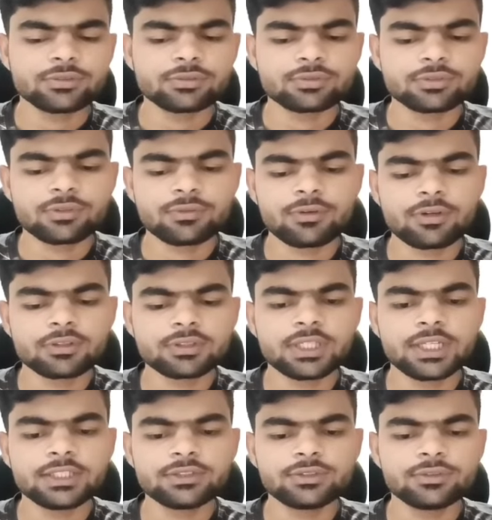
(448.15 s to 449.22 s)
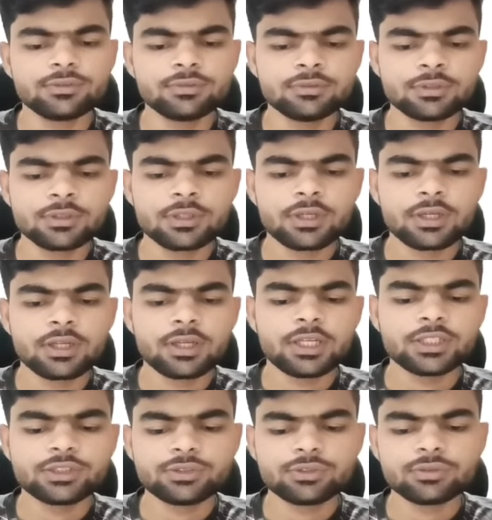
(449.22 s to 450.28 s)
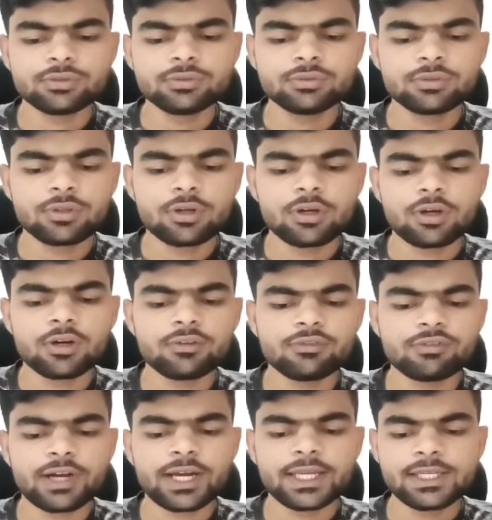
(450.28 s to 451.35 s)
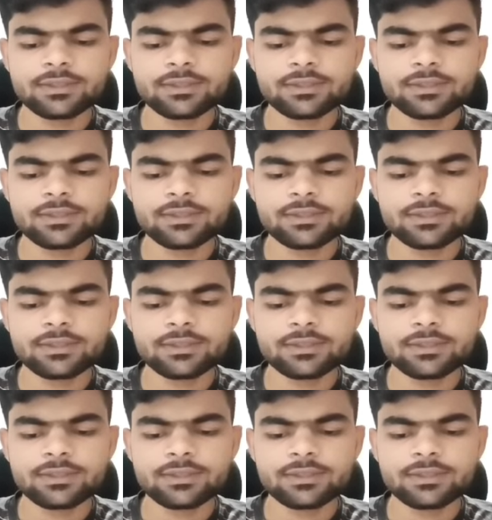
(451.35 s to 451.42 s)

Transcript: So for list2 of I